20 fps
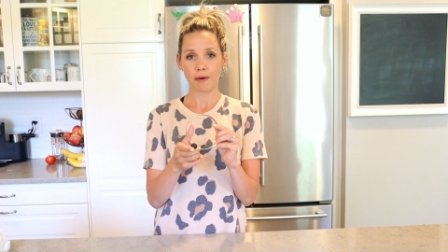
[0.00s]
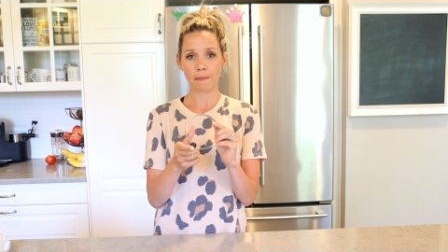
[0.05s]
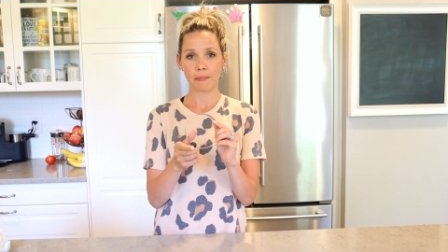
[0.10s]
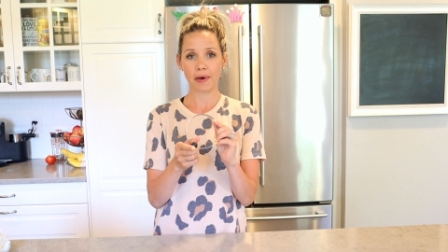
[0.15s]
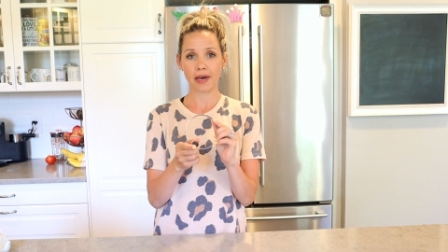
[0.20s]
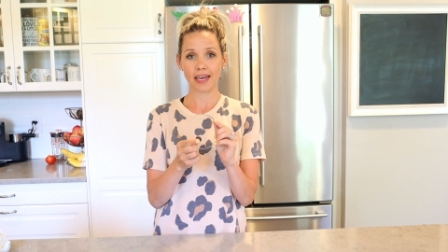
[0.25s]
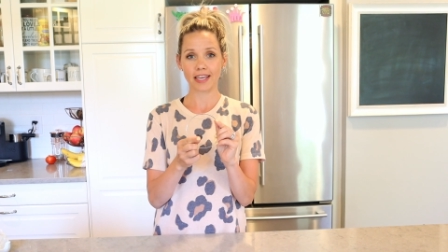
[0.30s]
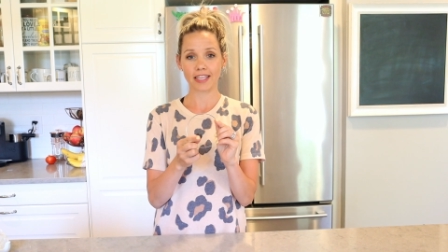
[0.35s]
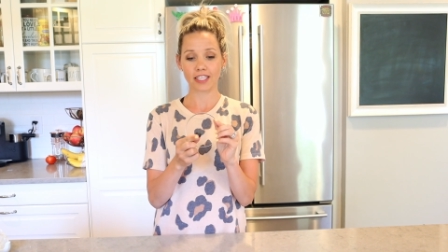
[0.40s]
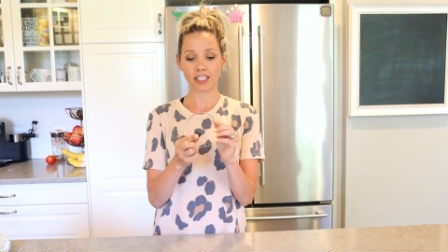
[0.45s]

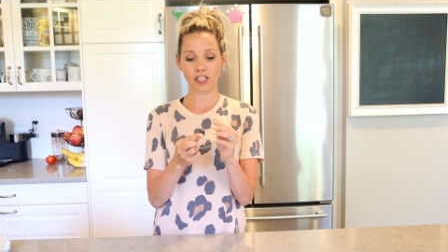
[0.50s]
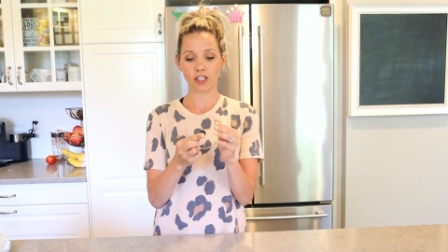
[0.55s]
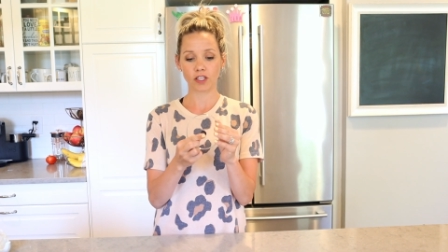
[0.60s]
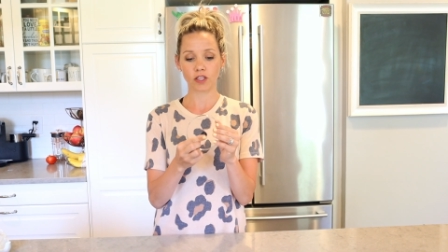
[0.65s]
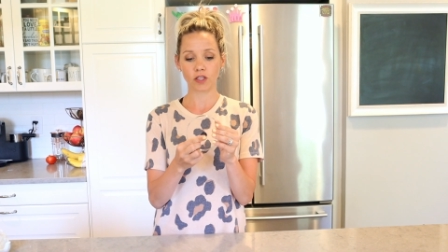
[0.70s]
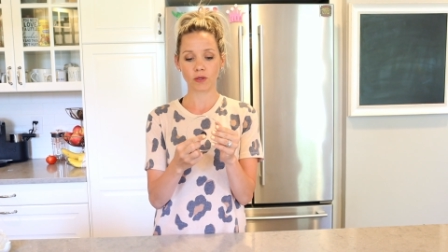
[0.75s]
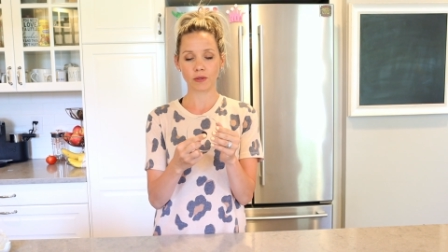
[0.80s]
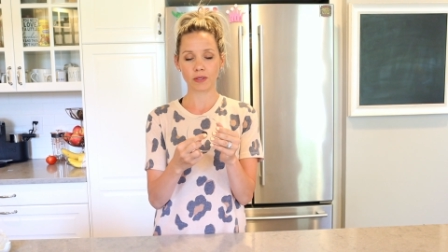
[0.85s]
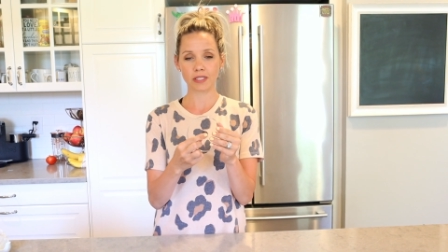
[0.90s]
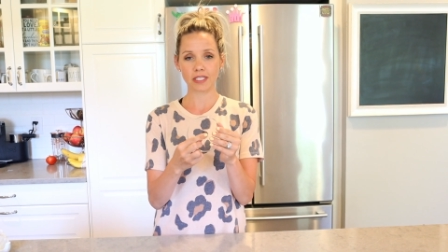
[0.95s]
but it
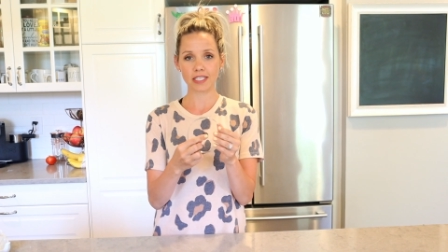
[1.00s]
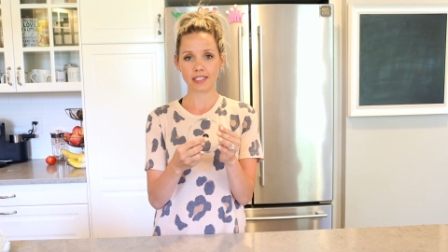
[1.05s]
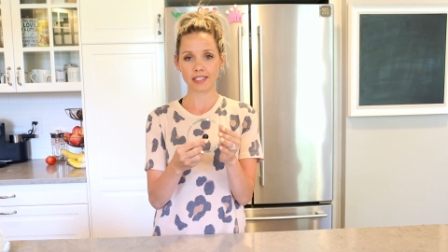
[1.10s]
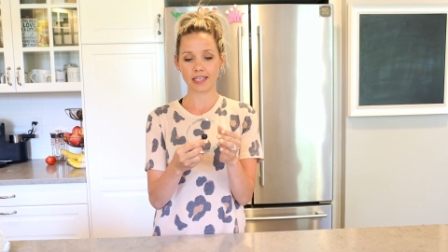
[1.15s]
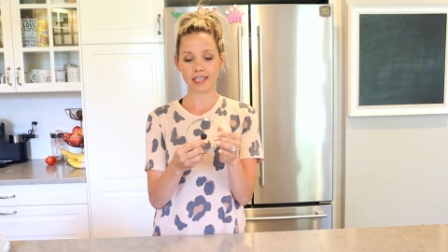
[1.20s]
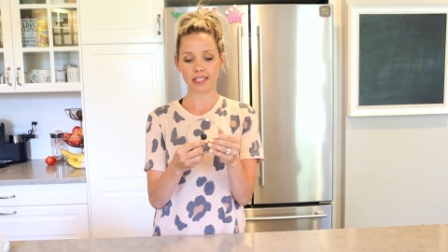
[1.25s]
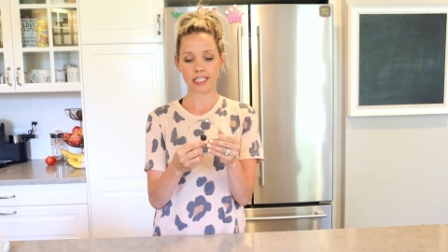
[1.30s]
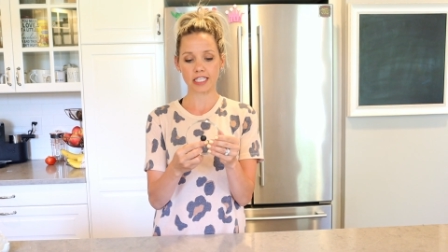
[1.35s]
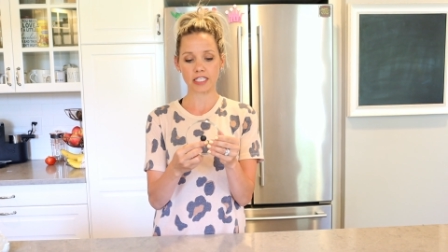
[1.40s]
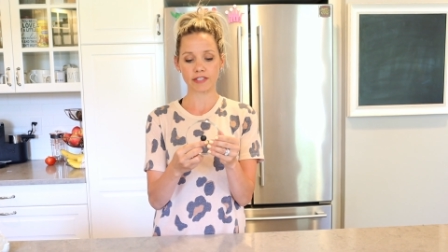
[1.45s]
closes
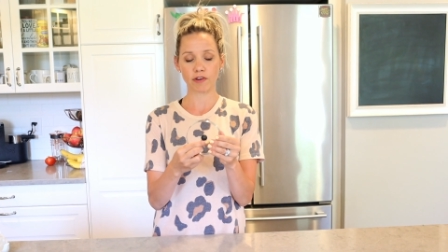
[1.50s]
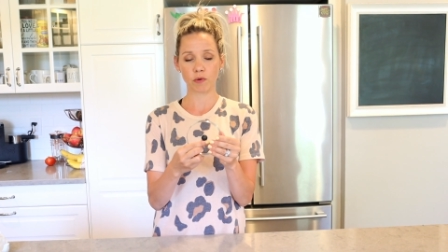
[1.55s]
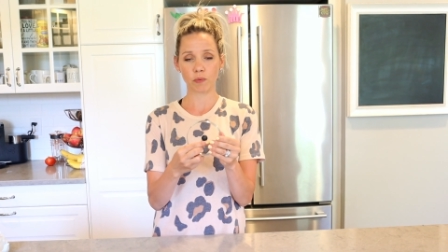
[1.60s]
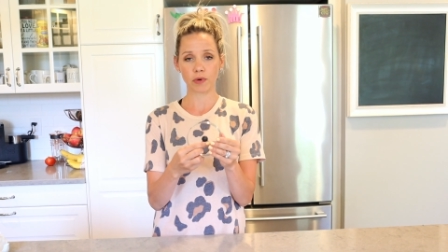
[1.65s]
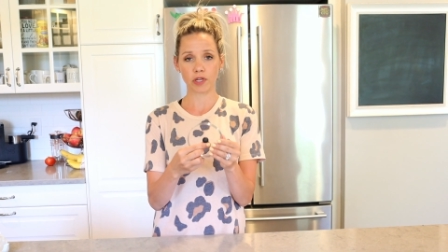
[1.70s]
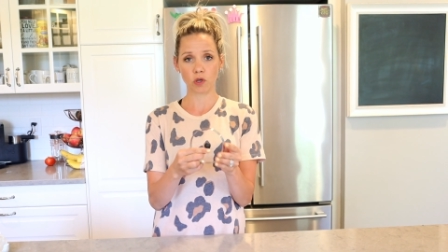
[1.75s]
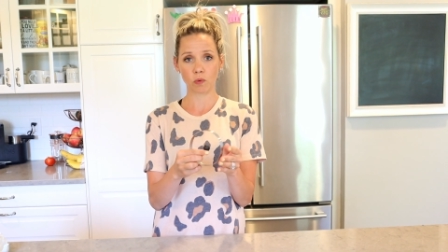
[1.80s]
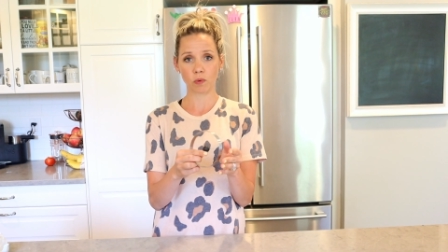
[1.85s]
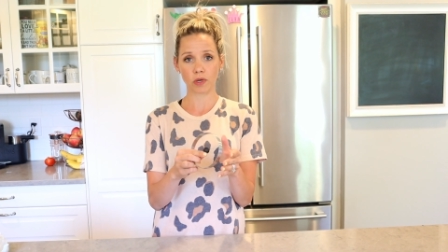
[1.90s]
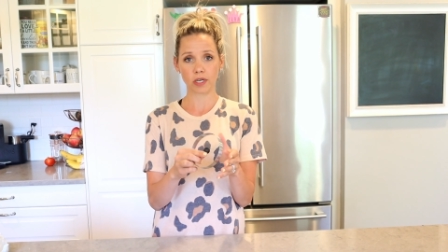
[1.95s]
like this for
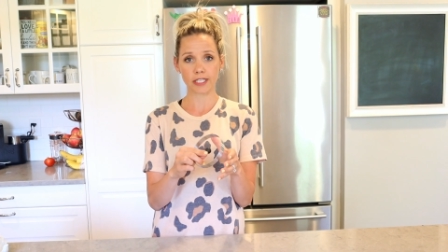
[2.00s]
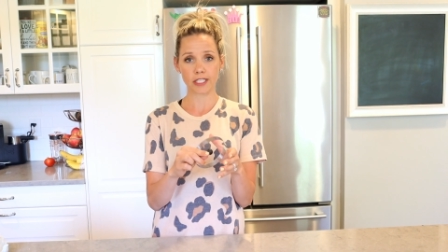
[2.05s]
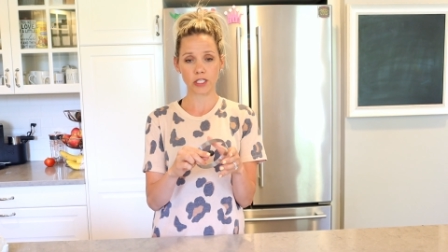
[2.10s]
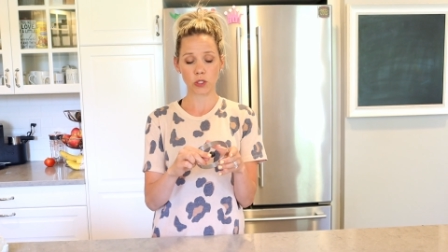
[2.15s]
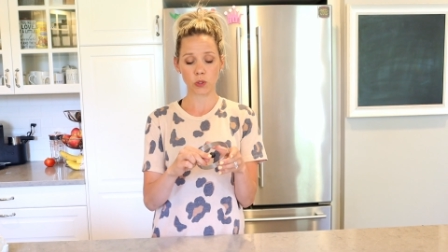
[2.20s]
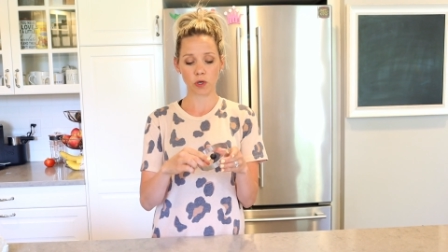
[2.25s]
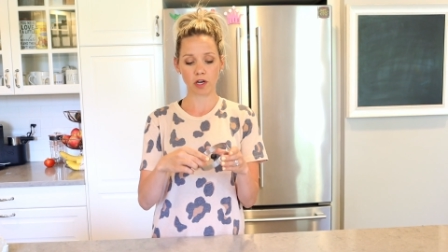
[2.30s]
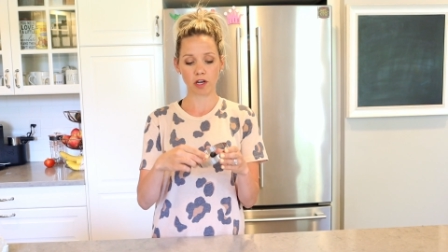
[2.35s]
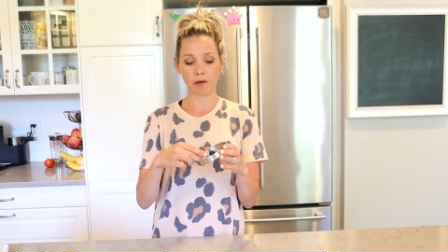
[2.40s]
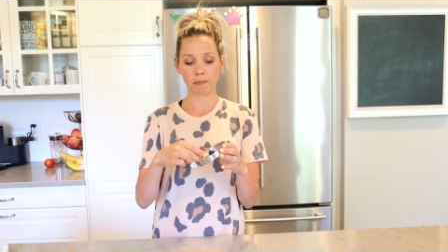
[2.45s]
when you wanna
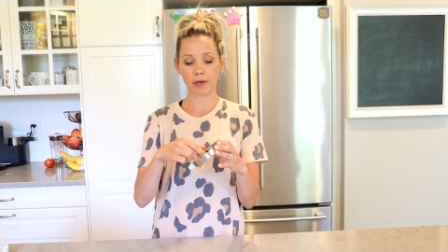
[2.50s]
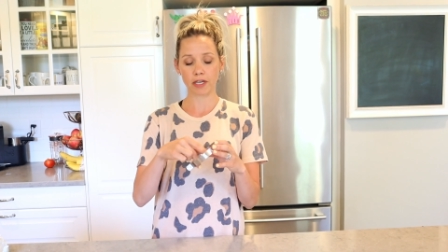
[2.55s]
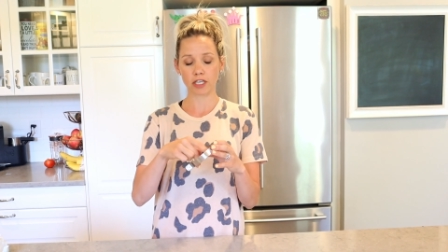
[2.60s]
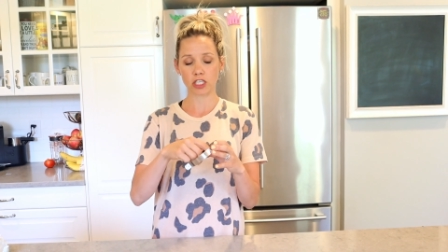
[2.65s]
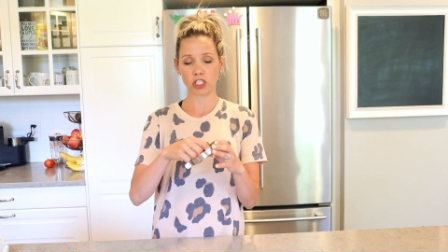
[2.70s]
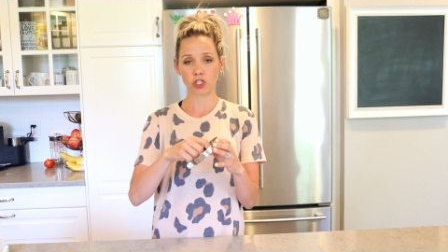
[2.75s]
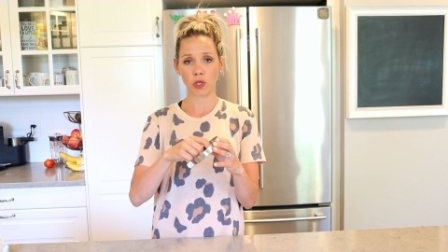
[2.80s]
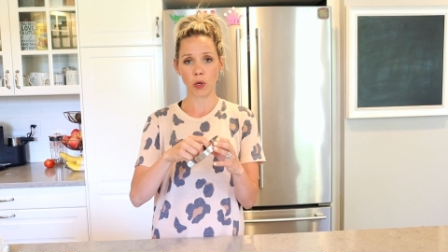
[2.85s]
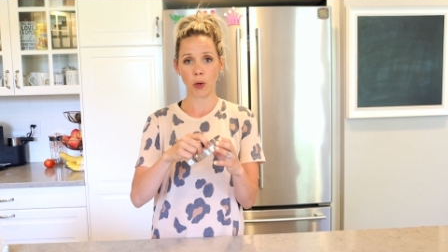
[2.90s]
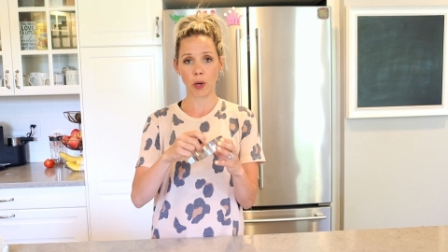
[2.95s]
store it, but you
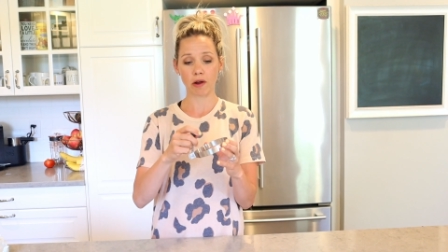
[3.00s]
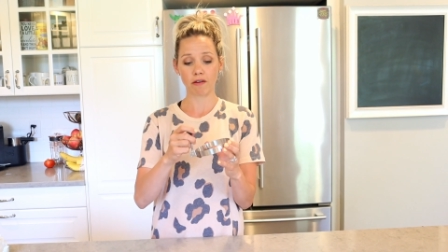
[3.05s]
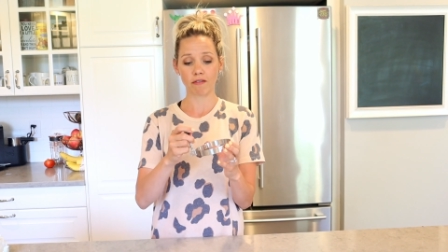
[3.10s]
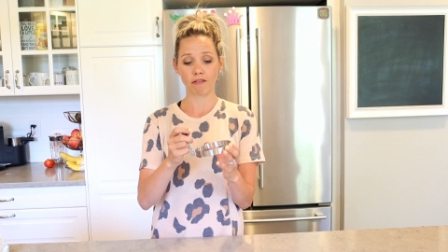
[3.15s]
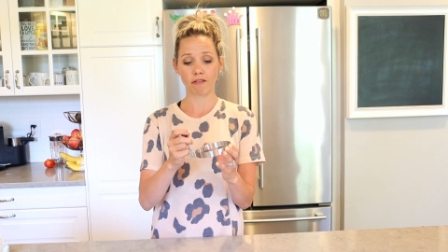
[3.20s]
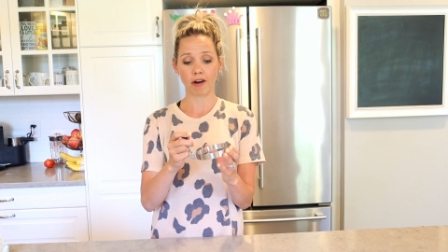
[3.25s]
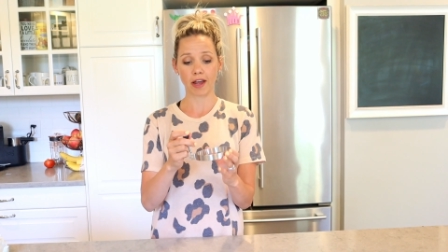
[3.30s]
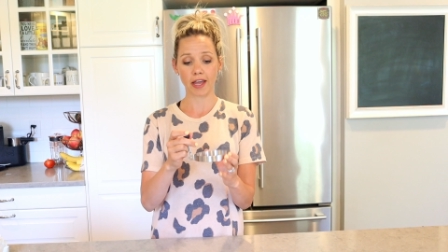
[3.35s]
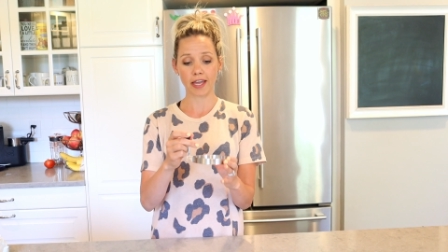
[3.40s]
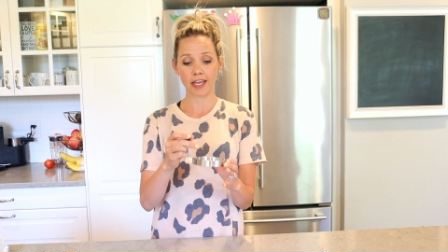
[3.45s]
just throw
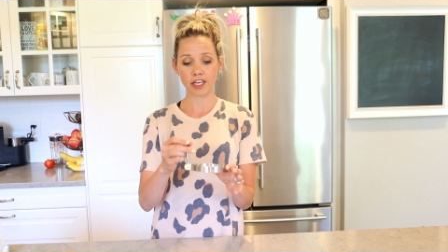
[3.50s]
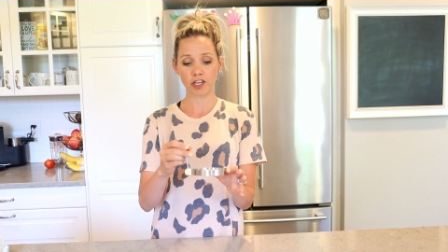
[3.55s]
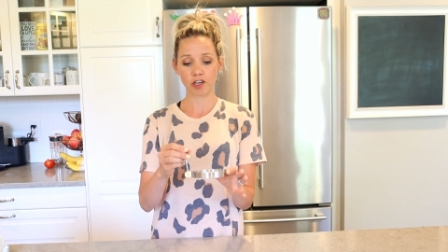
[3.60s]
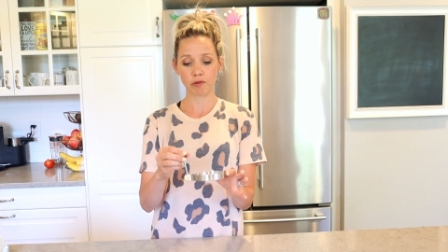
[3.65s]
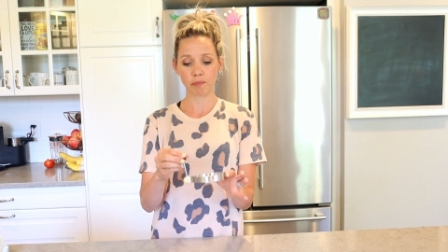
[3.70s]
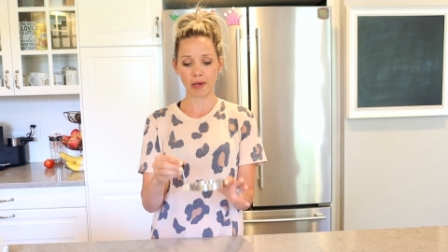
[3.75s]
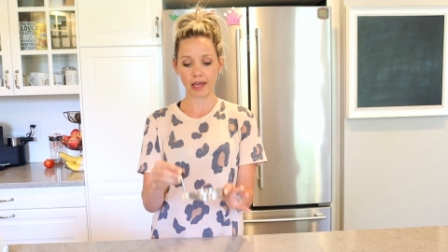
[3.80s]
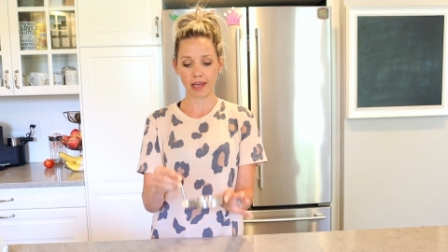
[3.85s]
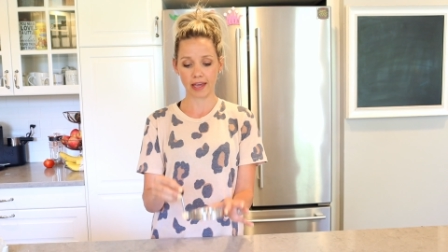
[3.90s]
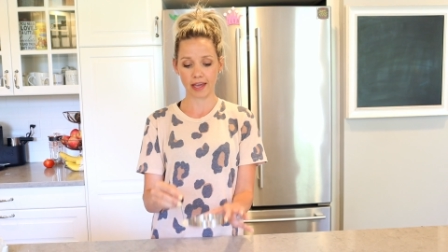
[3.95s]
it right in
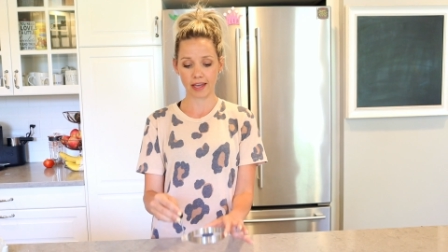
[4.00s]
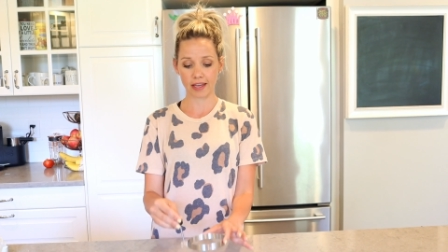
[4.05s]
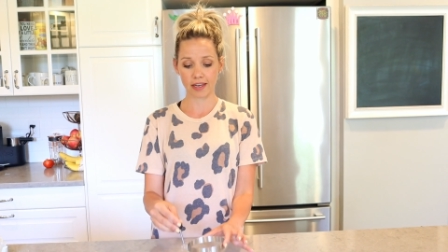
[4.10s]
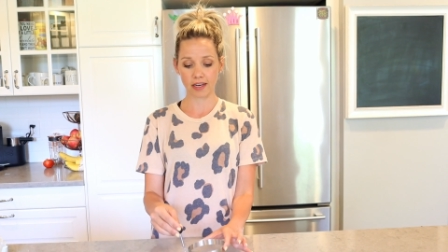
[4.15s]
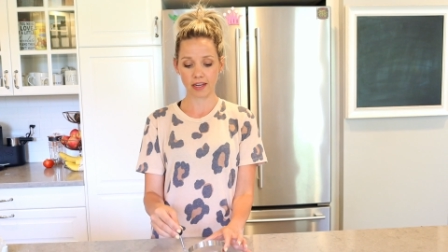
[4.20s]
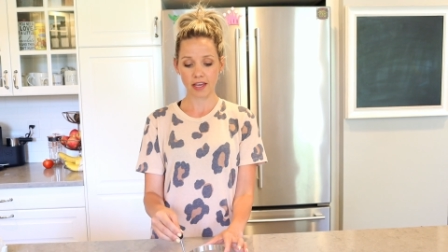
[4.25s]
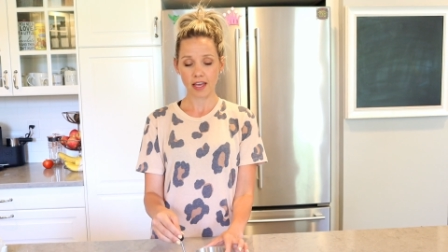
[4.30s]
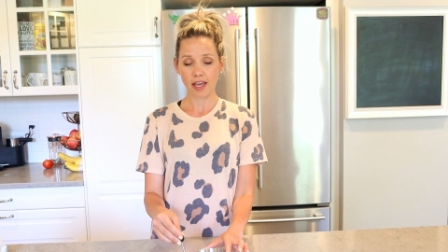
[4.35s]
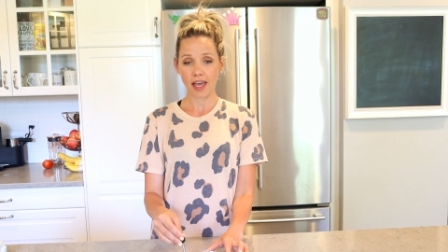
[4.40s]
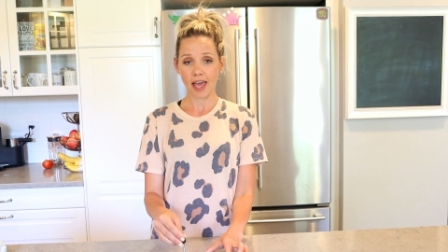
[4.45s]
your
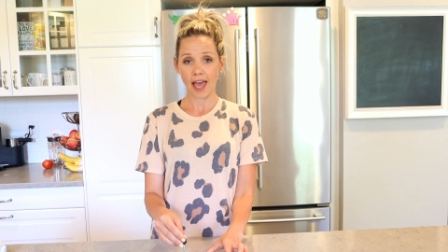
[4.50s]
pan